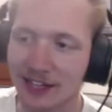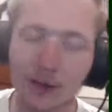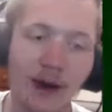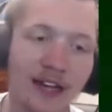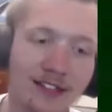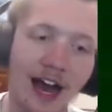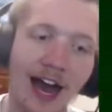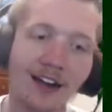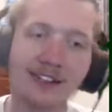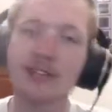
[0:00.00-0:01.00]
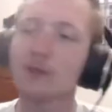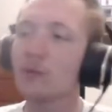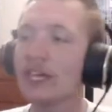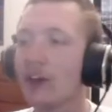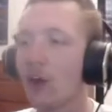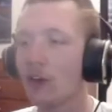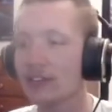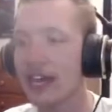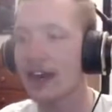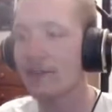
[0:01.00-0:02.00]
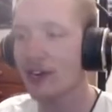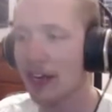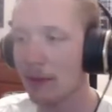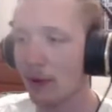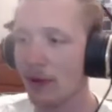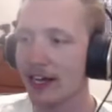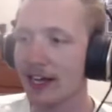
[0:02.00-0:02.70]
Otherwise, I'll eat wheat all day, every day, boy.